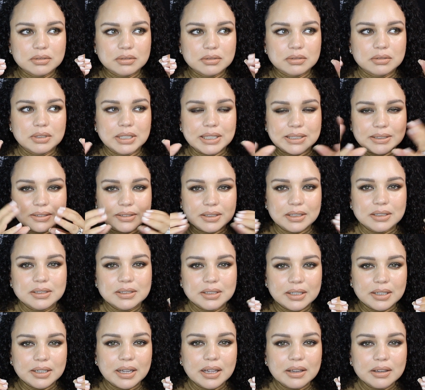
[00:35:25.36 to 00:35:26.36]
like stick
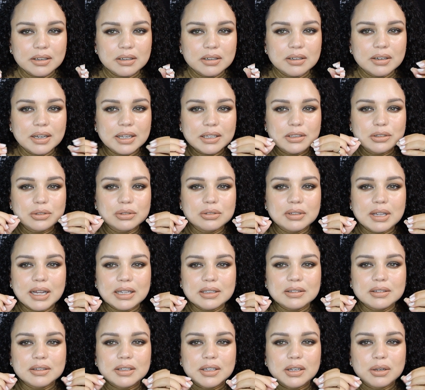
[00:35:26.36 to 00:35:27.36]
together and do
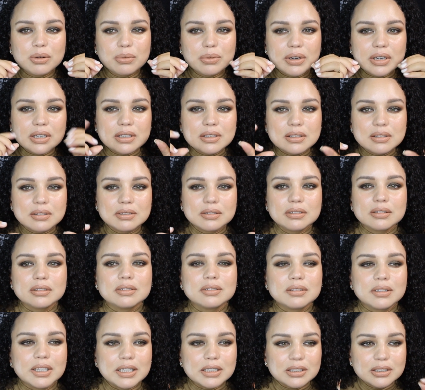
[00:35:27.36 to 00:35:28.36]
that thing where
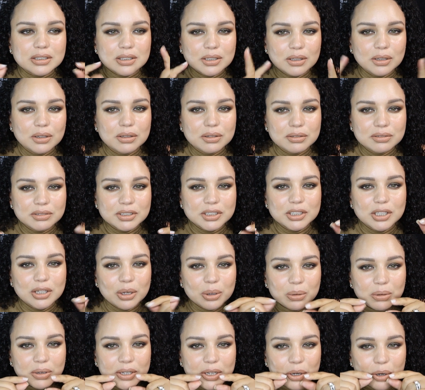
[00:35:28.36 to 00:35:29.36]
they
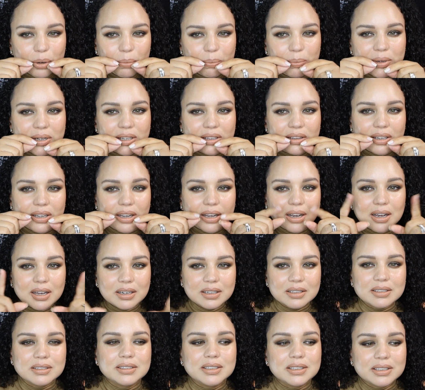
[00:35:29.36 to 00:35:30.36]
slowly open and they kind
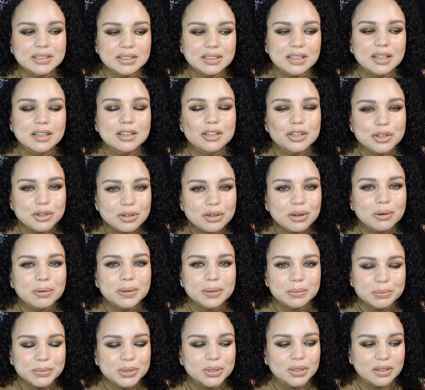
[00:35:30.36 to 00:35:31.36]
of stick together. You know what
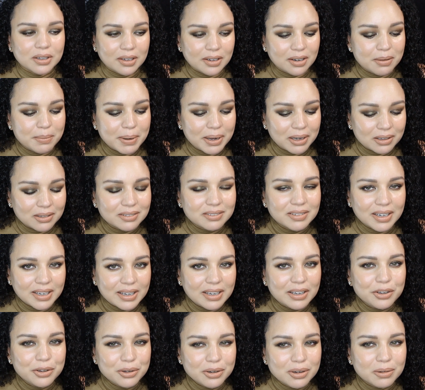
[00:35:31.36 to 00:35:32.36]
I'm talking about, right?
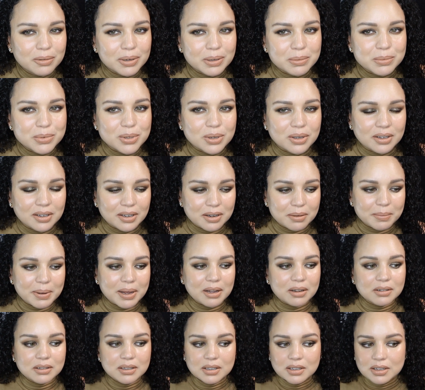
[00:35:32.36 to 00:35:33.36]
You know what I'm talking
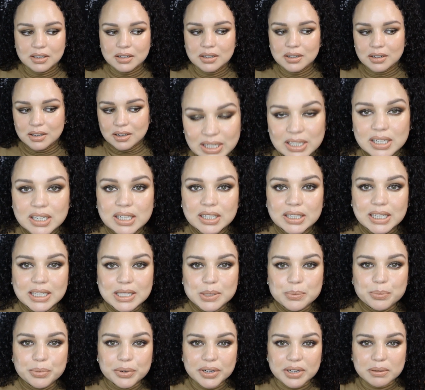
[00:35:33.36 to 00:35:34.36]
about. That's
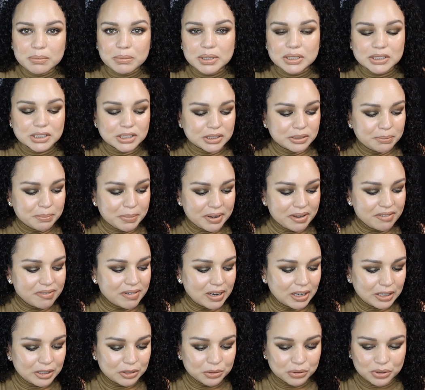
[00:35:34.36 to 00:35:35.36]
pretty much my
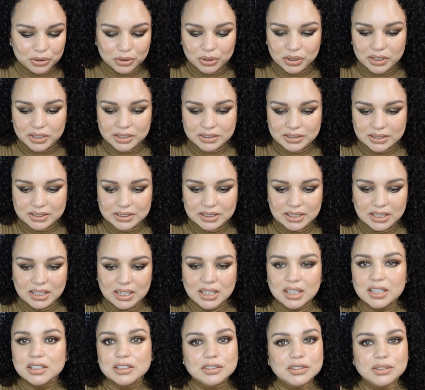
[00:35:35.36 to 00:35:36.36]
final thoughts.
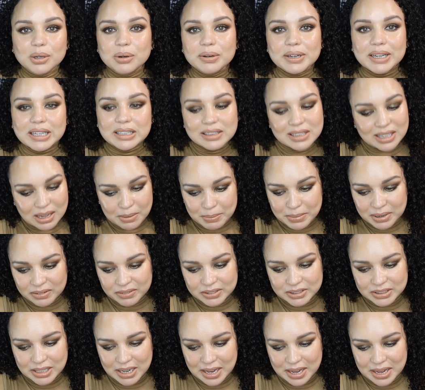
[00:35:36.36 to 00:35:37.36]
Don't get that Mary
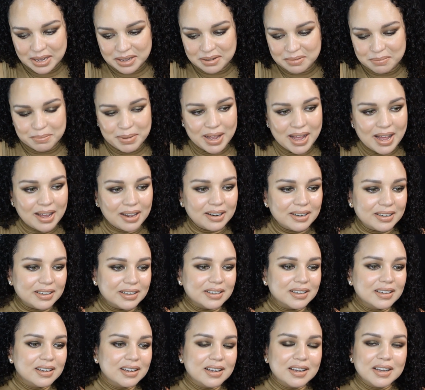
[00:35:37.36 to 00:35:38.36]
Jane
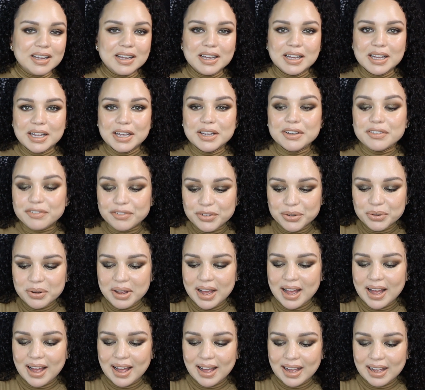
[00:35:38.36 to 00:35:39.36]
palette. If you
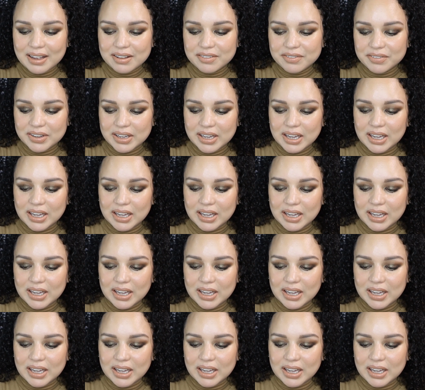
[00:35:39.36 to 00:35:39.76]
have